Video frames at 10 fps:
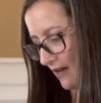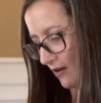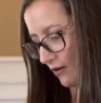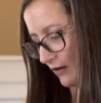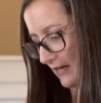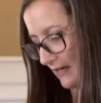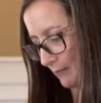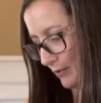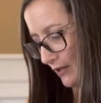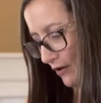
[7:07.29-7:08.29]
I'll go ahead and
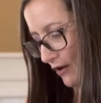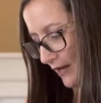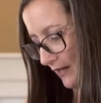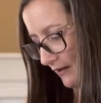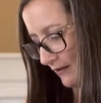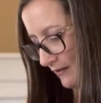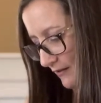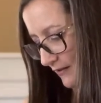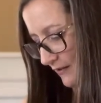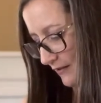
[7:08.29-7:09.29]
put it on and
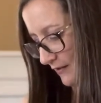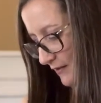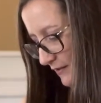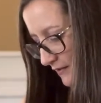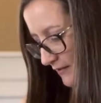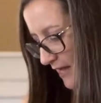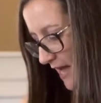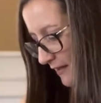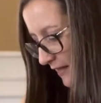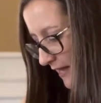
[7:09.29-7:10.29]

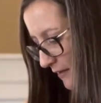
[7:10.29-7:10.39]
act like